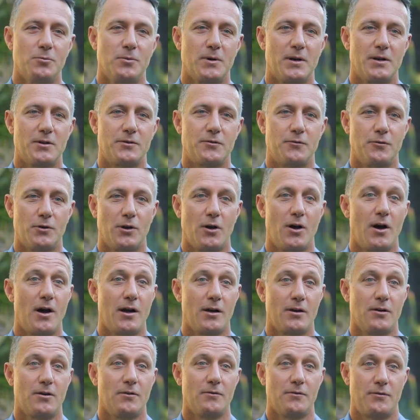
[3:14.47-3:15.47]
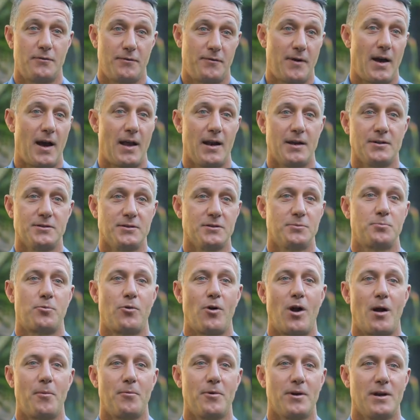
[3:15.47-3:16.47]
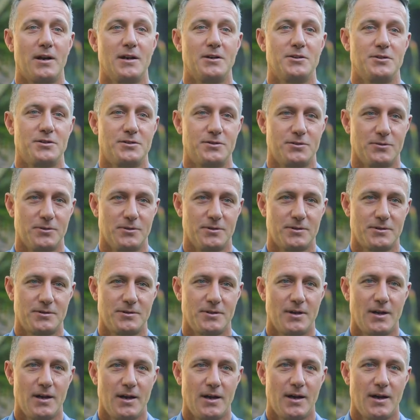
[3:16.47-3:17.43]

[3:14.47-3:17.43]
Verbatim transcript: when it's relying on fat as its primary energy source.